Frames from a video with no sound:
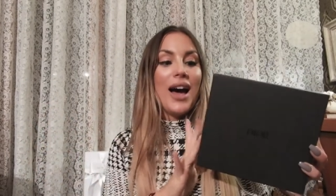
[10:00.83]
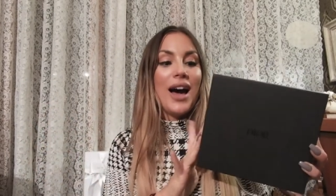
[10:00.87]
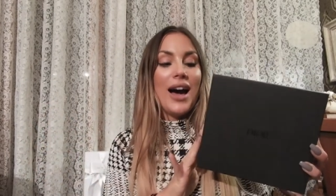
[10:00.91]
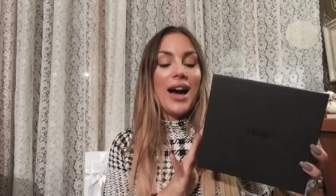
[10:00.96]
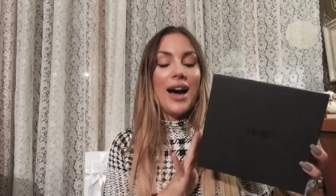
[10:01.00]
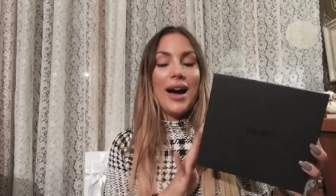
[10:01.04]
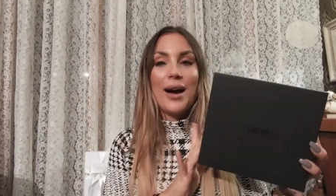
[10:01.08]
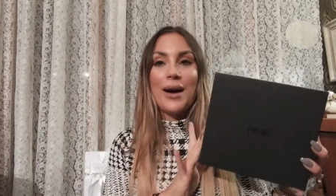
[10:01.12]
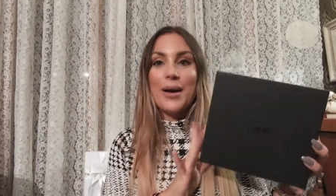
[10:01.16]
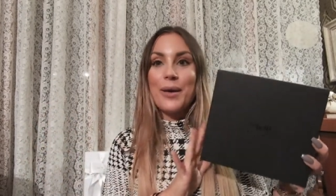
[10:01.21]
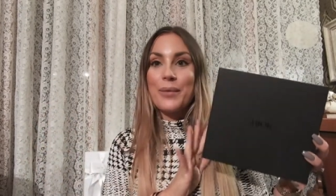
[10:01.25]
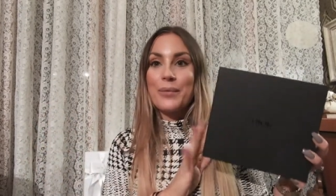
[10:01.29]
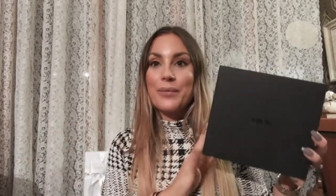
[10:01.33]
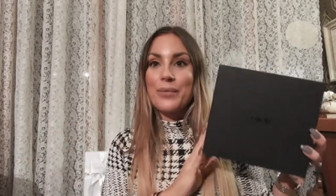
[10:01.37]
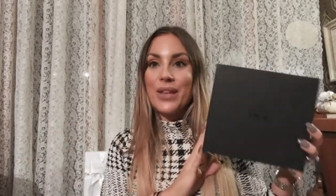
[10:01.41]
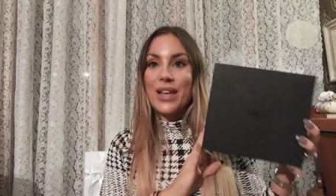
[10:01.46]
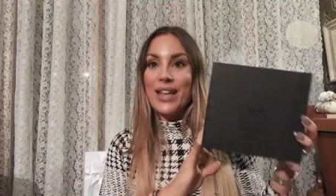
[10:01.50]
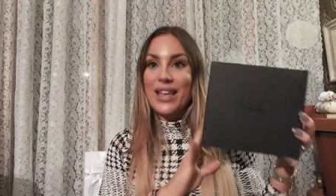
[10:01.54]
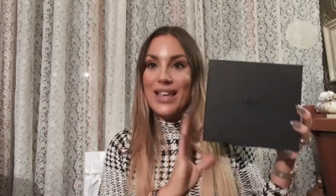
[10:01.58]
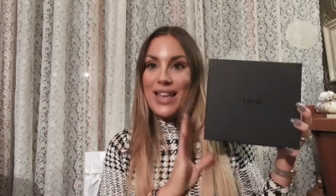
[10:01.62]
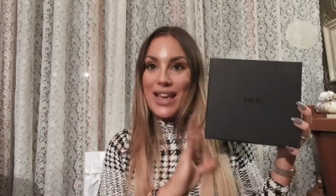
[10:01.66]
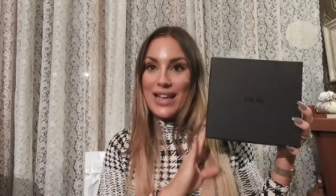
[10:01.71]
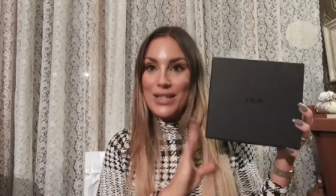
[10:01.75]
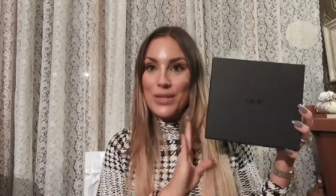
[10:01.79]
um,
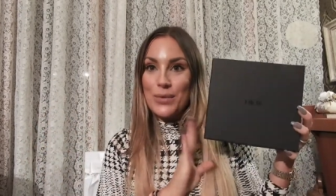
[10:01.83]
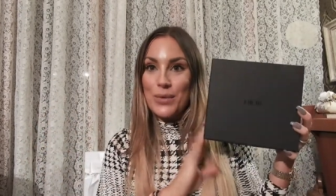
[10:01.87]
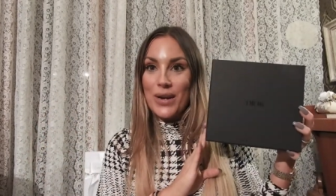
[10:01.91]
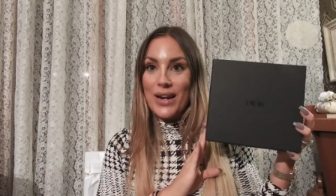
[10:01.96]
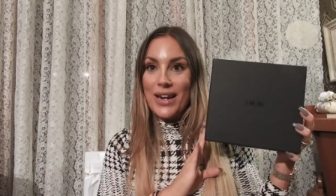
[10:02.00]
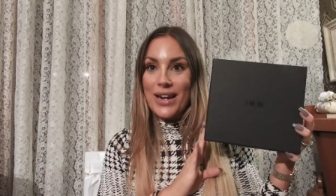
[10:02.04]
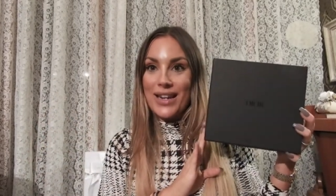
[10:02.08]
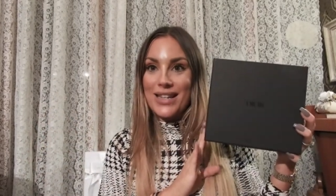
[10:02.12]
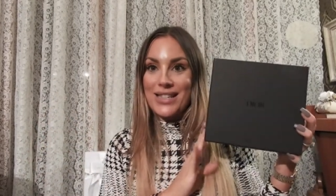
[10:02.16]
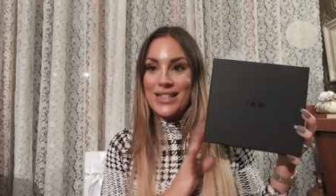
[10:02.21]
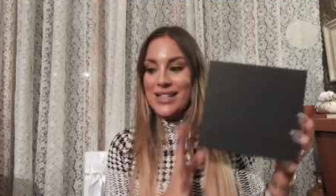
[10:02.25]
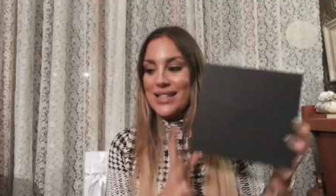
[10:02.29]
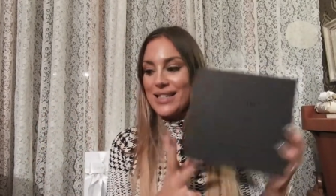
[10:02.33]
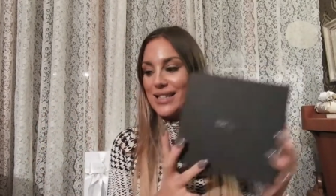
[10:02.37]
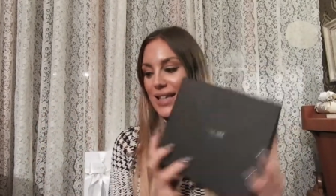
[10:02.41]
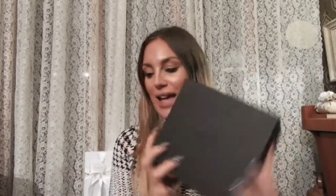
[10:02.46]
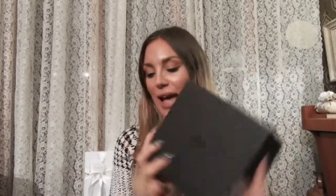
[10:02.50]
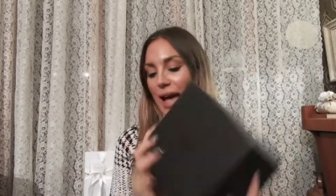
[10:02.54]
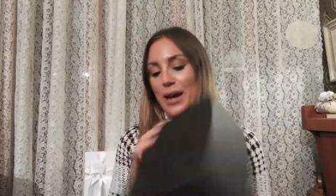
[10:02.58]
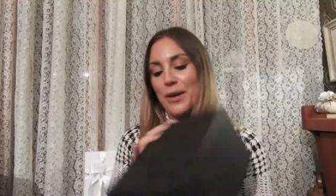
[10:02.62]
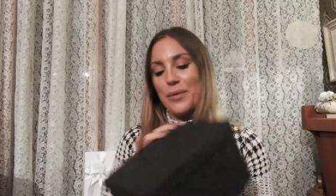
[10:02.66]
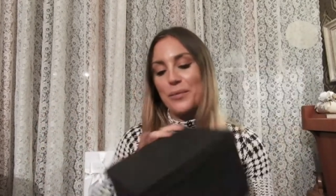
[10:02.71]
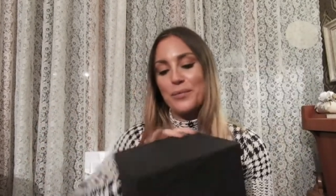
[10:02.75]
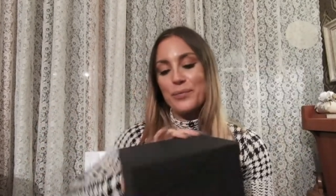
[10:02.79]
guess what it is
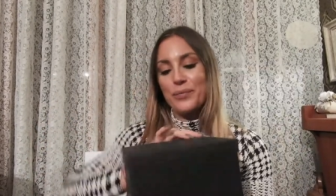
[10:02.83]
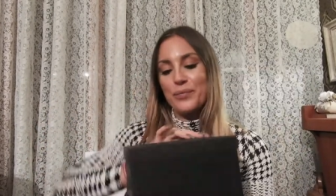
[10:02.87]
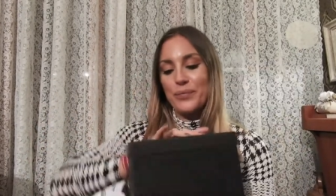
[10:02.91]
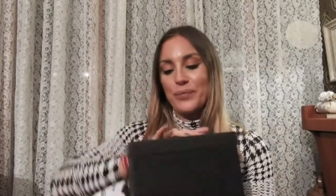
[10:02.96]
inside